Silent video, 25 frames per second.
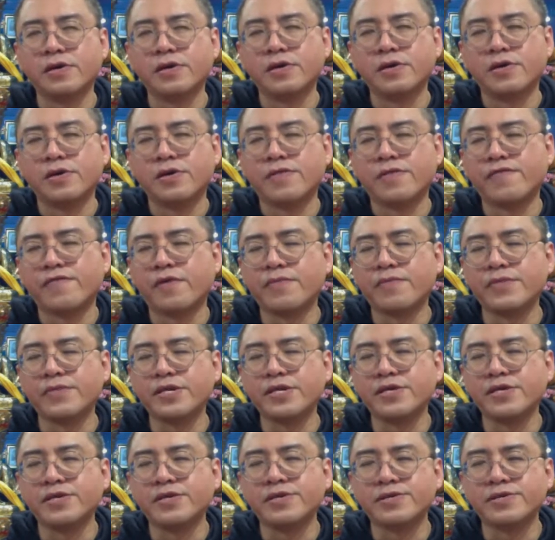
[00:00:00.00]
or for
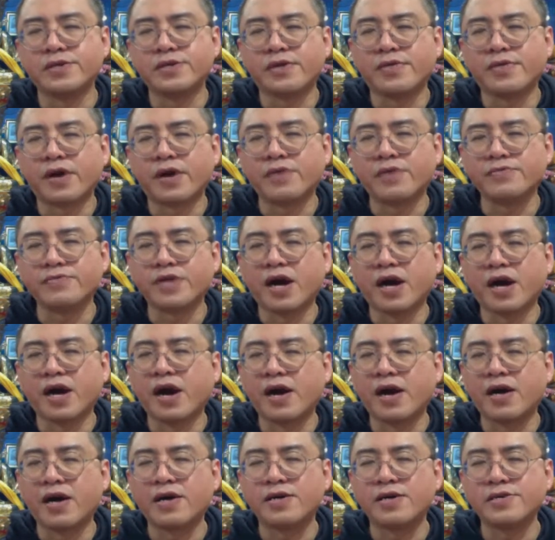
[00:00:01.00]
me, it's around the
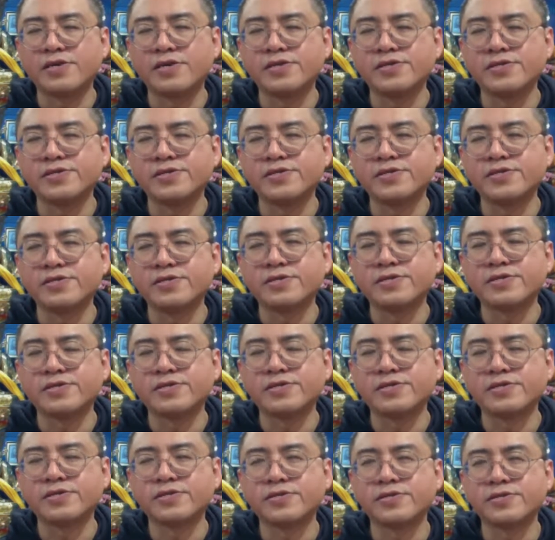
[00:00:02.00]

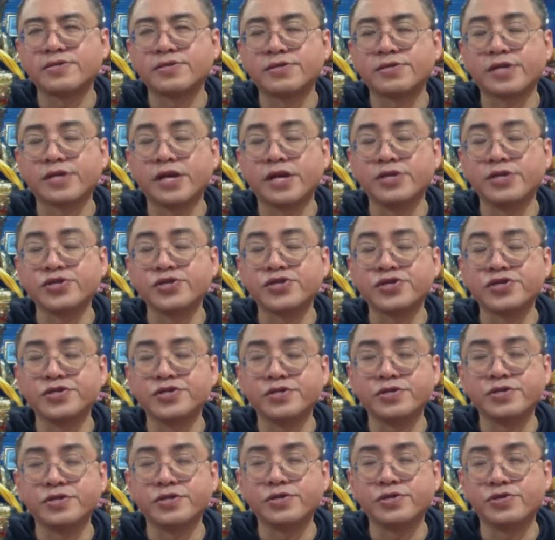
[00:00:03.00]
eyes, tension
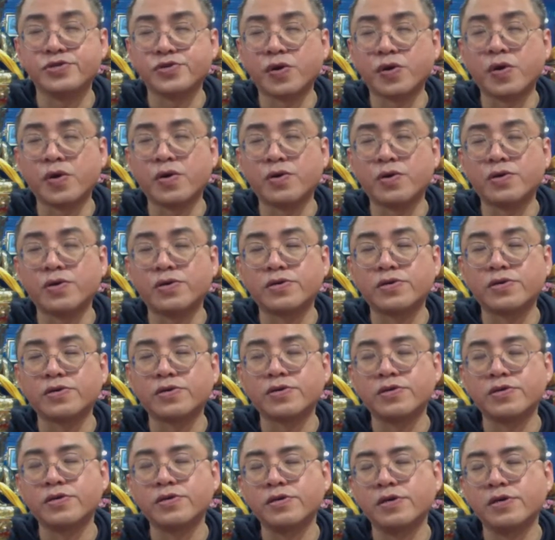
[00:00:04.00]
in the jaw,
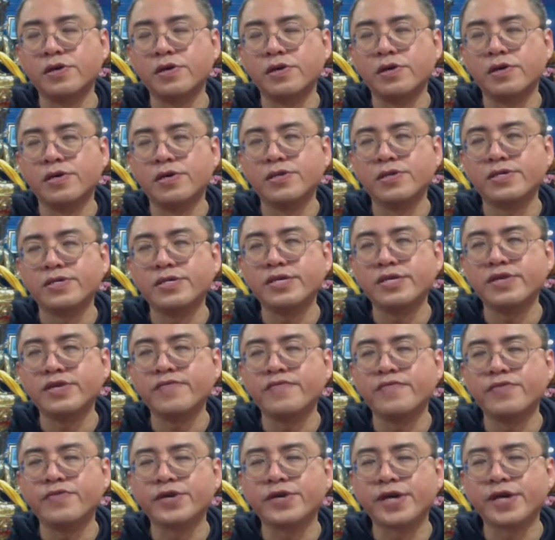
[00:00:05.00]
see
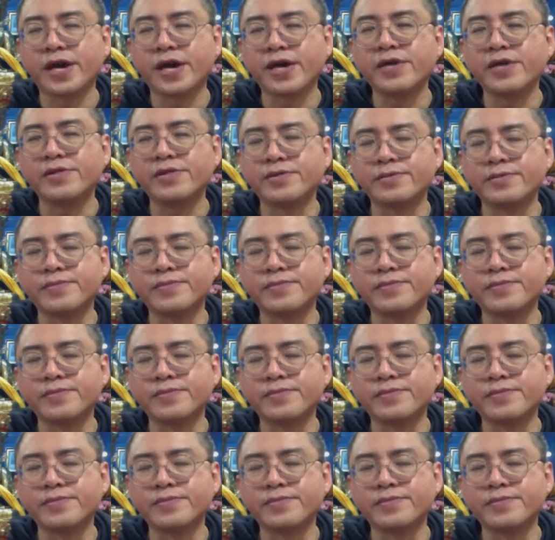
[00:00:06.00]
if we can